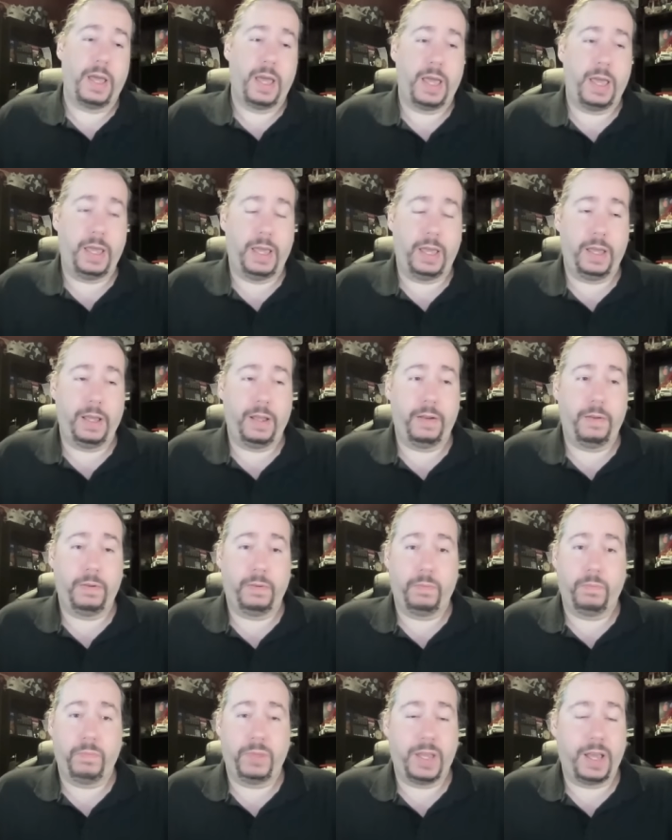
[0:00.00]

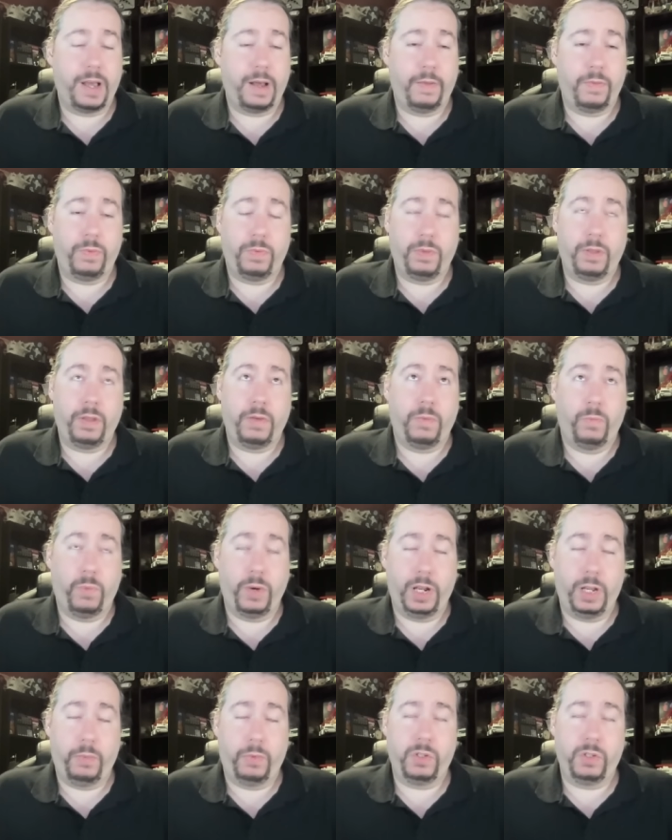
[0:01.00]
And yeah,
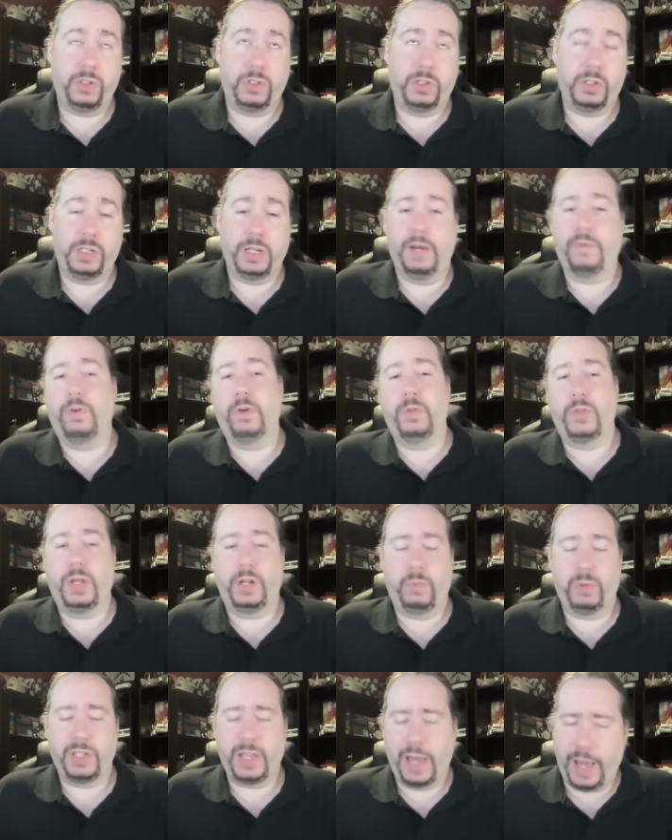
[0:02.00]
when it was discovered
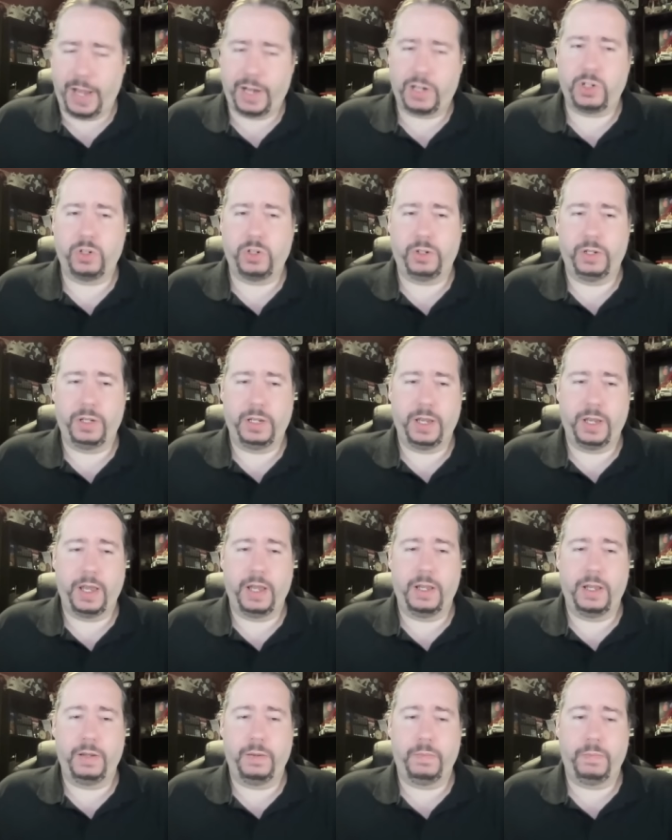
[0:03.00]
that it was actually
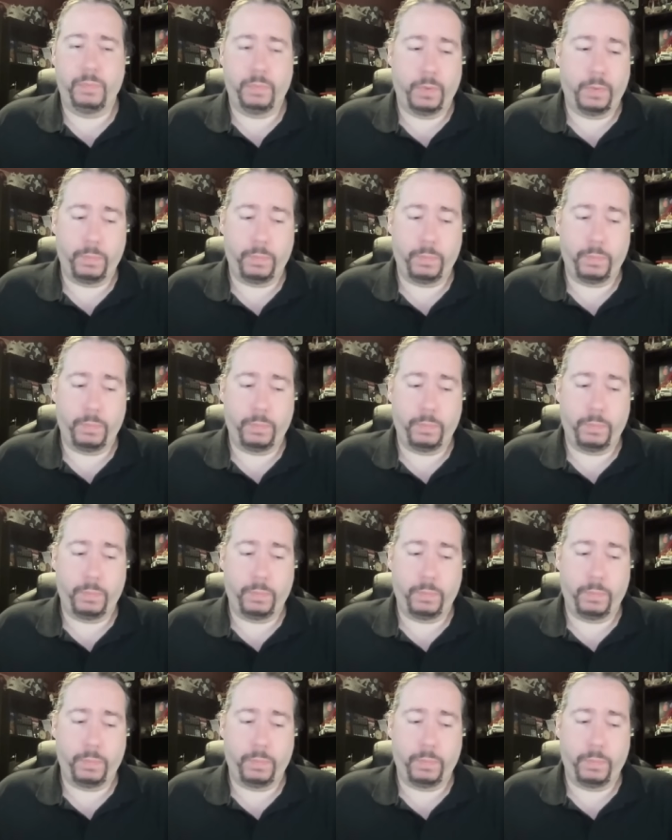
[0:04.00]
a